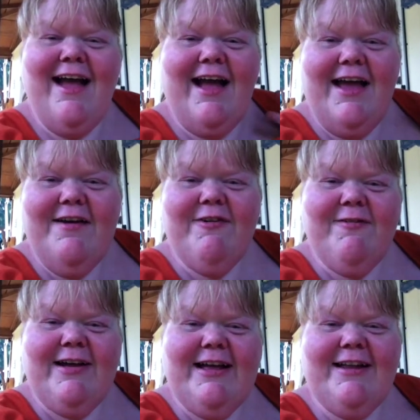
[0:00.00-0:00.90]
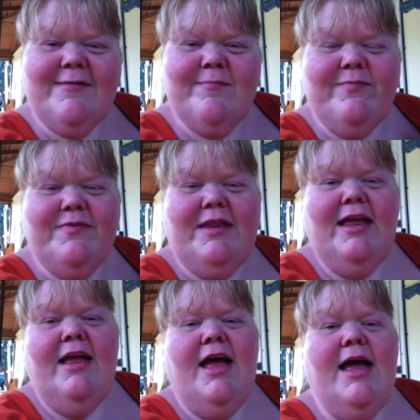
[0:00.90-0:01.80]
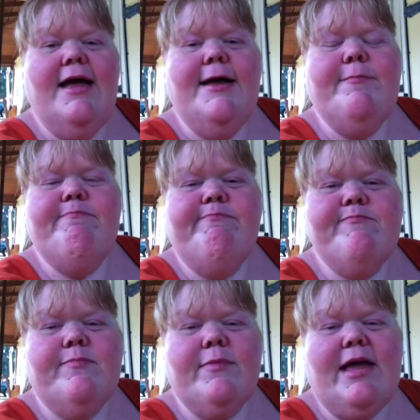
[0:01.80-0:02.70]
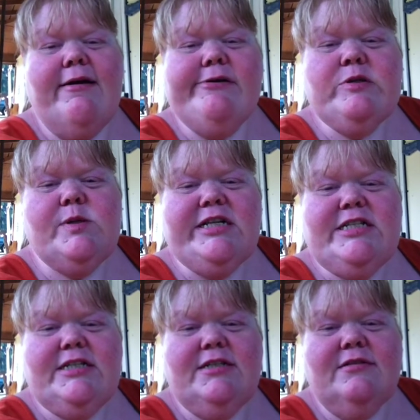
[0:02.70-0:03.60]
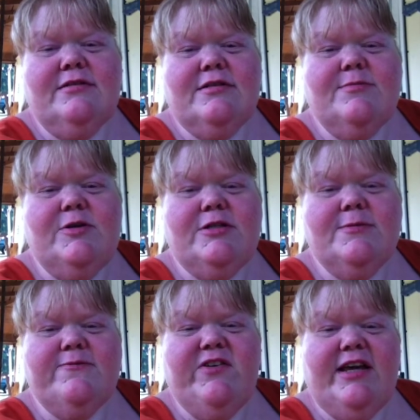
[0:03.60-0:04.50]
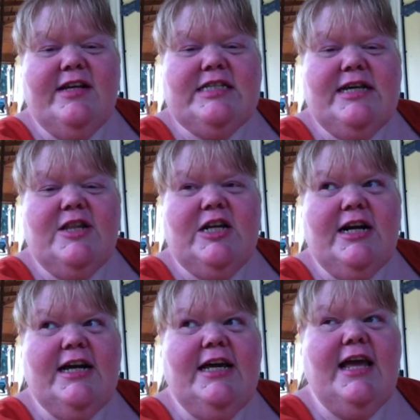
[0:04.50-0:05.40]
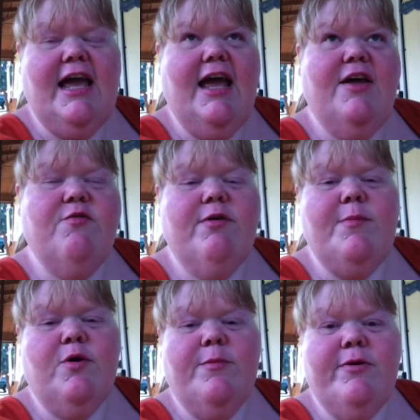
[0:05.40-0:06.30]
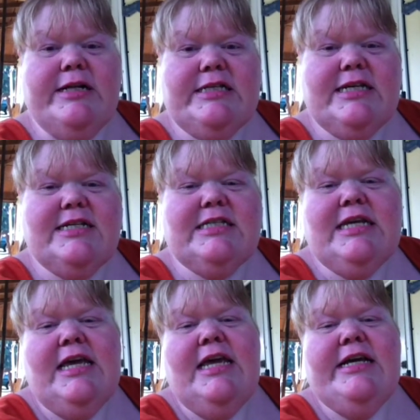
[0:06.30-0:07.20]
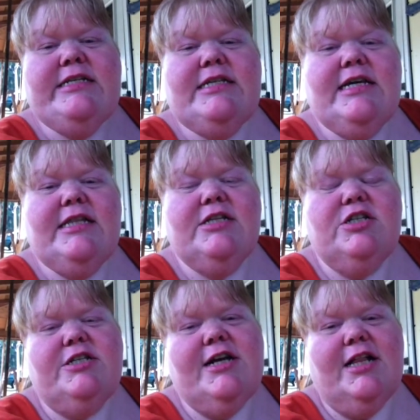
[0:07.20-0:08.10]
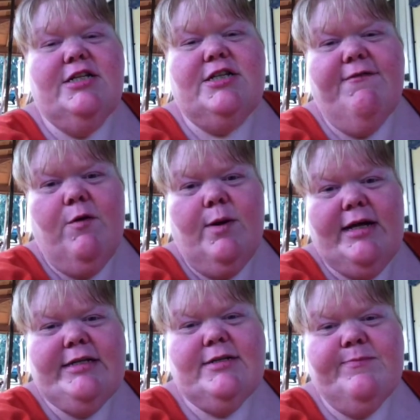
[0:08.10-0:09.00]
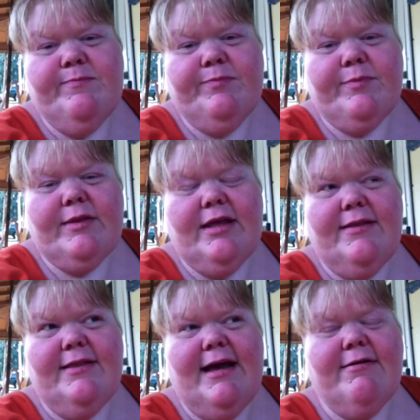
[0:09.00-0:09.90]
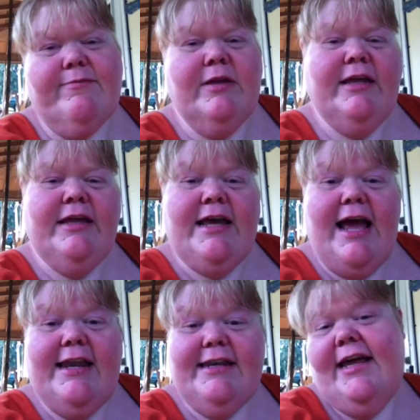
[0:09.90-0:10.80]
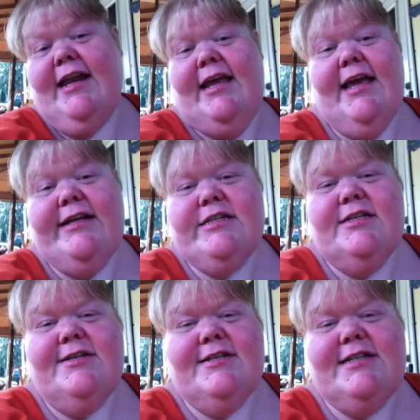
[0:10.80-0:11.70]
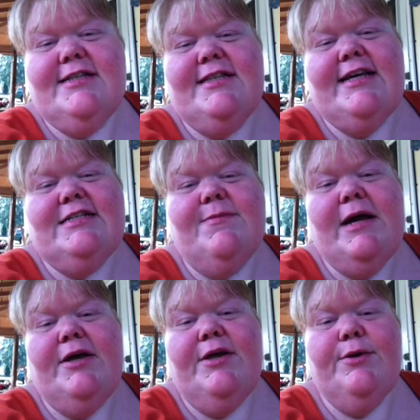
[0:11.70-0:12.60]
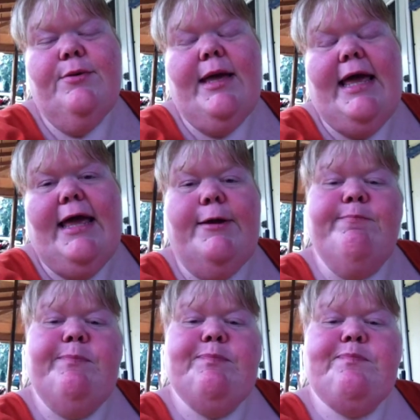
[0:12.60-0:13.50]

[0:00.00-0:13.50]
Hi everyone. Um, I was watching some YouTube videos the other night and Reborn Princess said that she challenged everyone that hadn't done it yet to do the 10 things about you and